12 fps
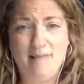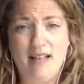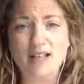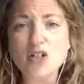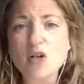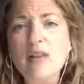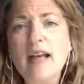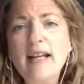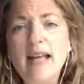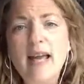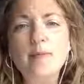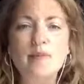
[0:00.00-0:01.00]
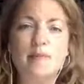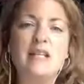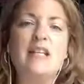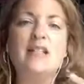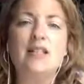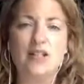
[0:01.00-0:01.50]
And so that kept
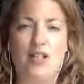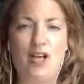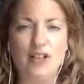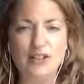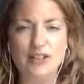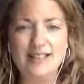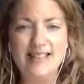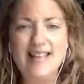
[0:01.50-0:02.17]
me stuck.